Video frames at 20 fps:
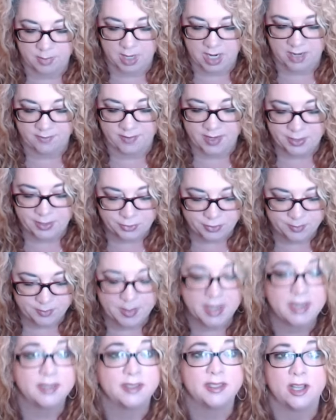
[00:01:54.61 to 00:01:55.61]
I've hindered
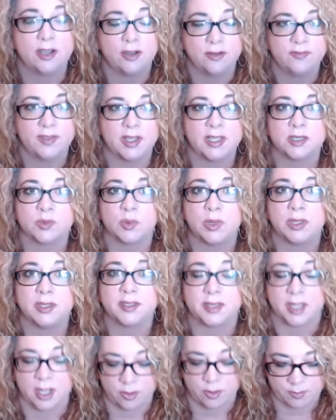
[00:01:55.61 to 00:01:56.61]
myself as well as
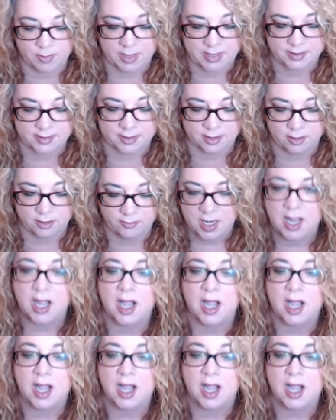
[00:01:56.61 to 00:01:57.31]
helped myself.